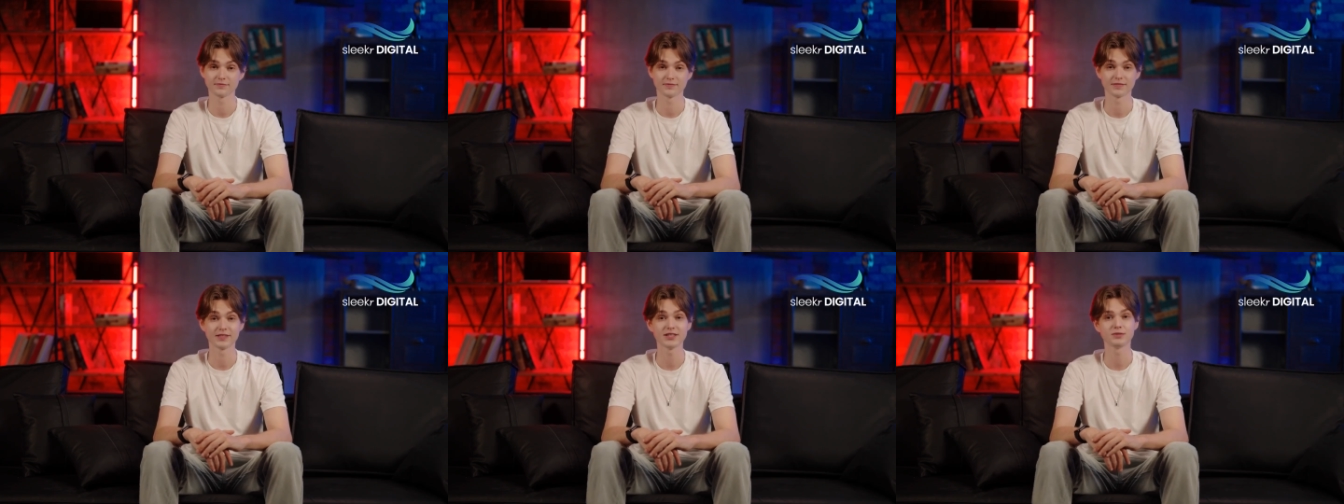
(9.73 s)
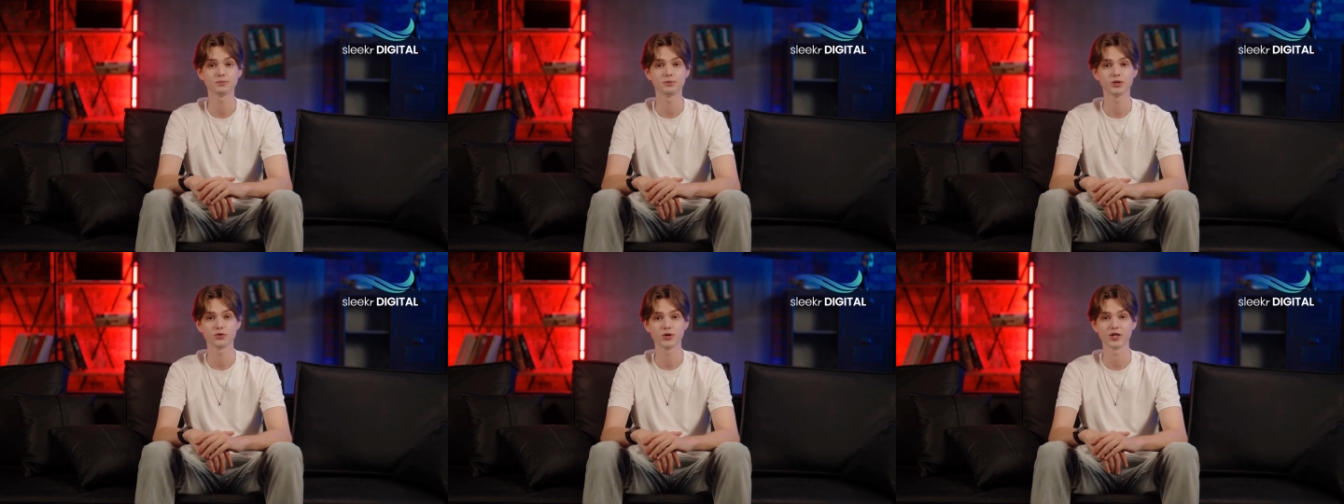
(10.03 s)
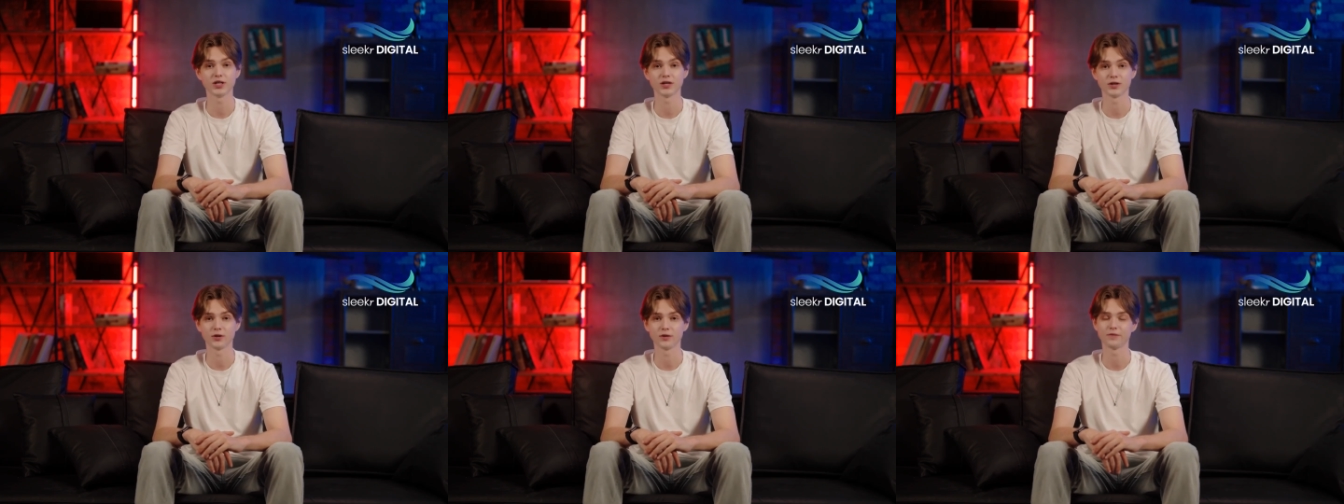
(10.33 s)
Let's be
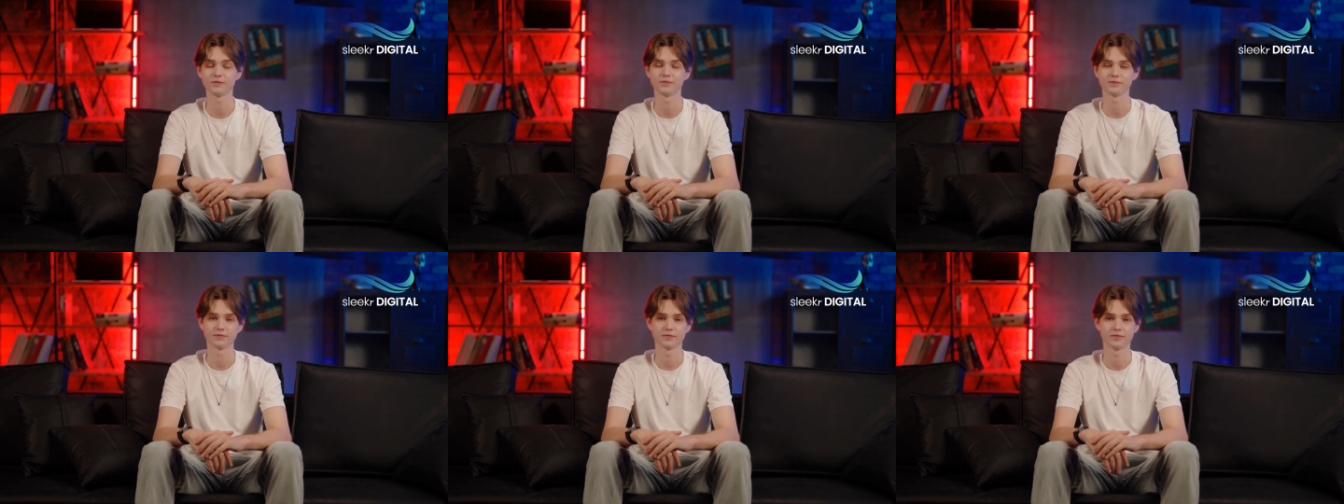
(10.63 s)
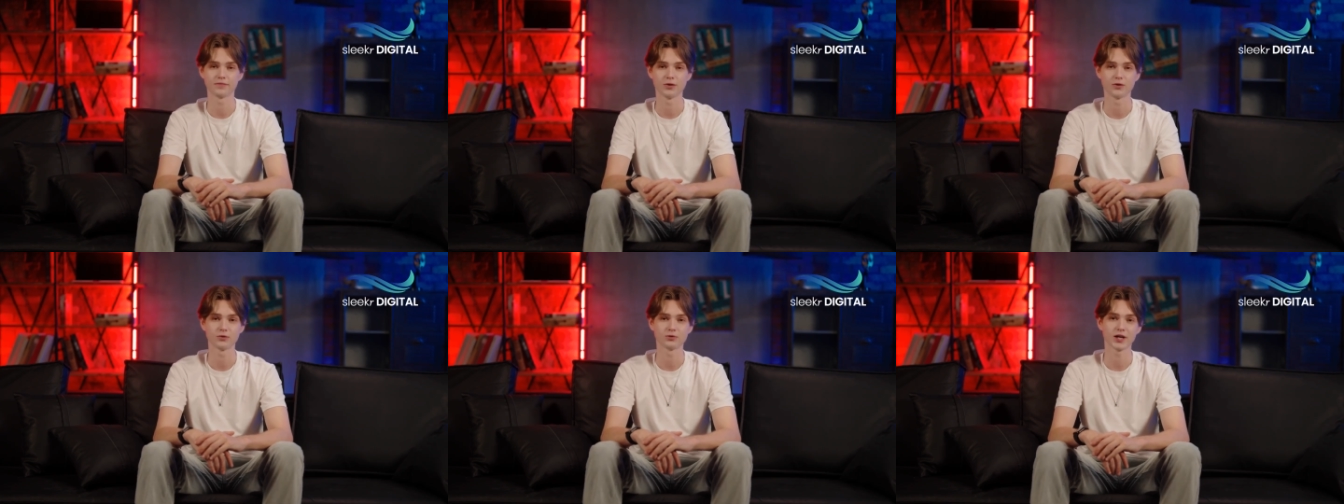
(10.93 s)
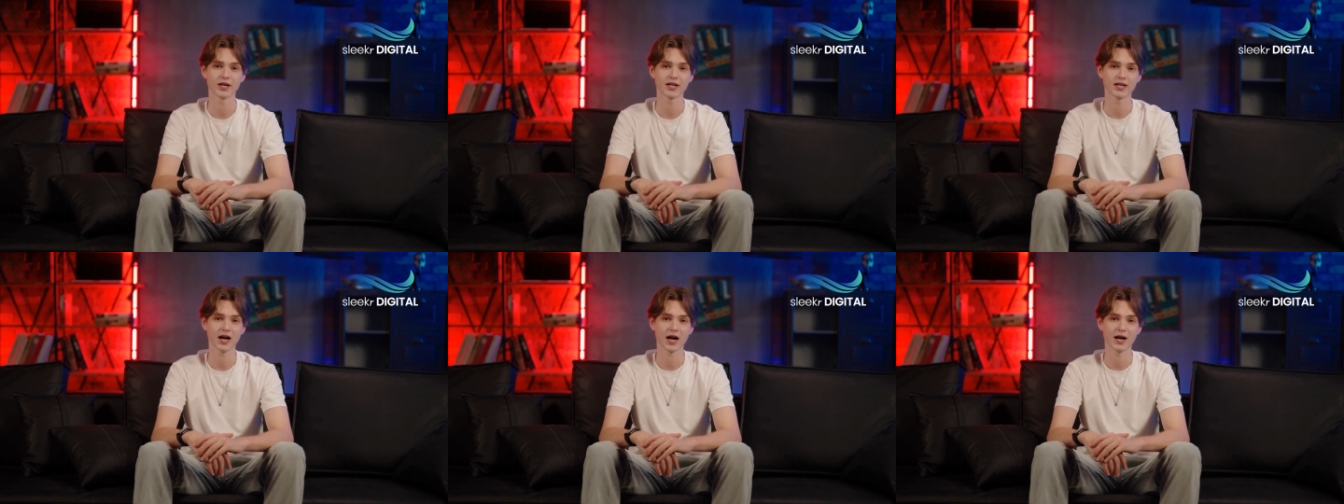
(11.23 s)
real.
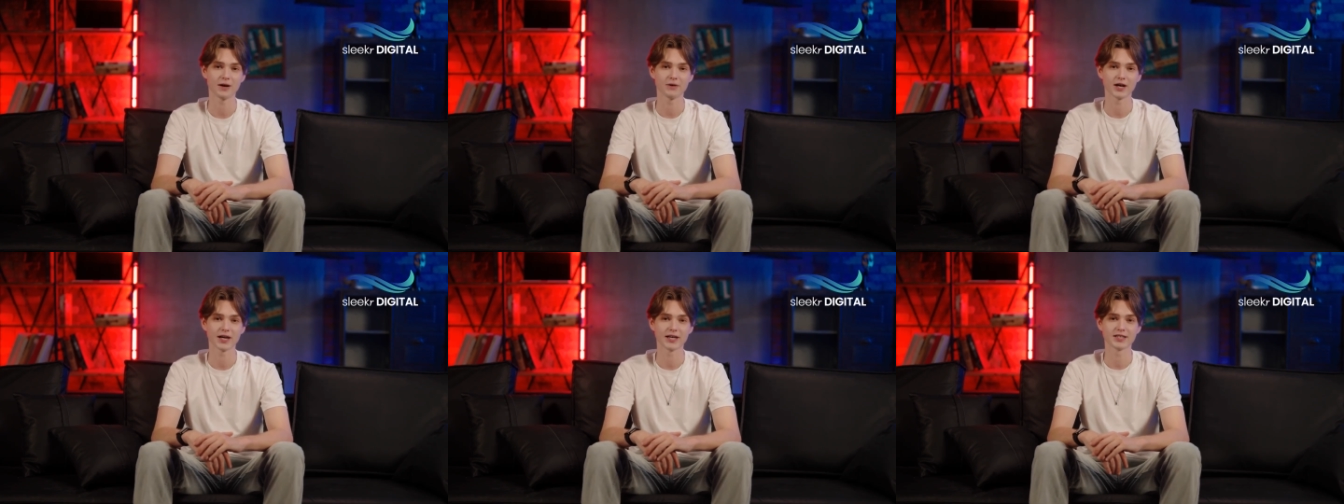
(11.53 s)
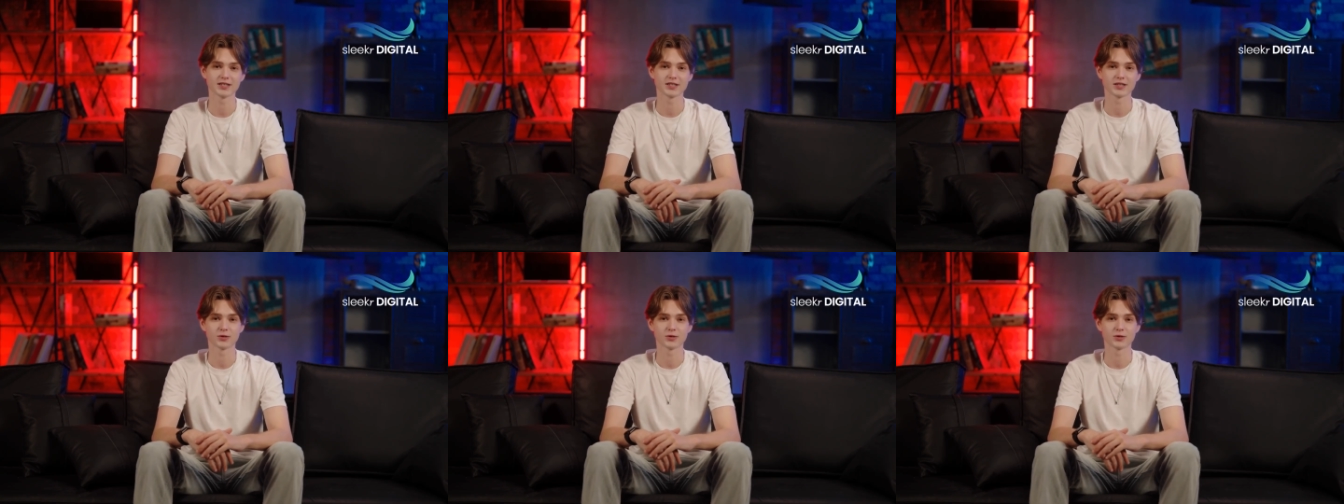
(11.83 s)
Running an online